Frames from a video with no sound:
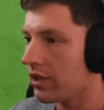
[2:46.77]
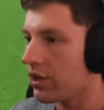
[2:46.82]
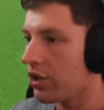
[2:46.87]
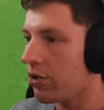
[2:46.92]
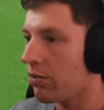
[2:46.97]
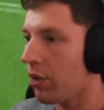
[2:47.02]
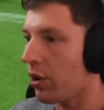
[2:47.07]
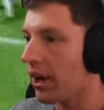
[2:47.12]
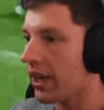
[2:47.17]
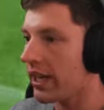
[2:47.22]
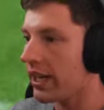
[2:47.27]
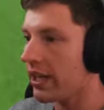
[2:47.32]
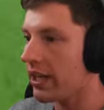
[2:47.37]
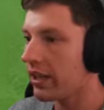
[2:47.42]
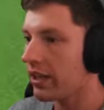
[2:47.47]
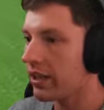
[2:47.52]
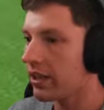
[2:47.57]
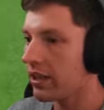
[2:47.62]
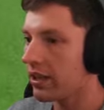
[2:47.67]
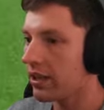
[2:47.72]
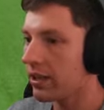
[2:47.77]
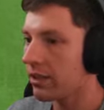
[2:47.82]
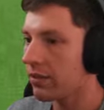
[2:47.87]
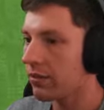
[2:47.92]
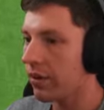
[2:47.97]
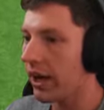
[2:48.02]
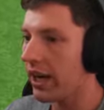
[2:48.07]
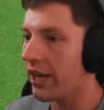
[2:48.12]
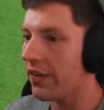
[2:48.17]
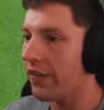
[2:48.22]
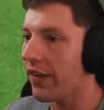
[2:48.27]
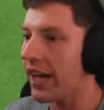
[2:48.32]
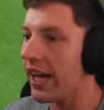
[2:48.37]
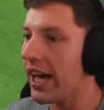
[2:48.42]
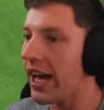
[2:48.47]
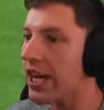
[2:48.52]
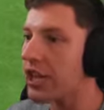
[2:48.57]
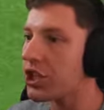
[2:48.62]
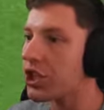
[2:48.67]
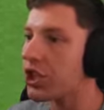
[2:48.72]
Into you, Barani. Barani,
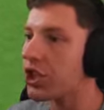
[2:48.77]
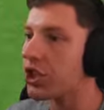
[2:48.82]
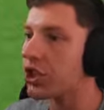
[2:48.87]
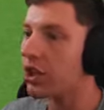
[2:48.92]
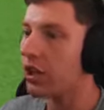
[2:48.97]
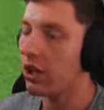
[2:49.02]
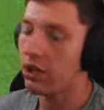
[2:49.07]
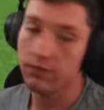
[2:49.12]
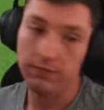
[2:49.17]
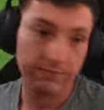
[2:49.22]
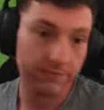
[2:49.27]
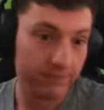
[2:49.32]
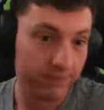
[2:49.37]
finish.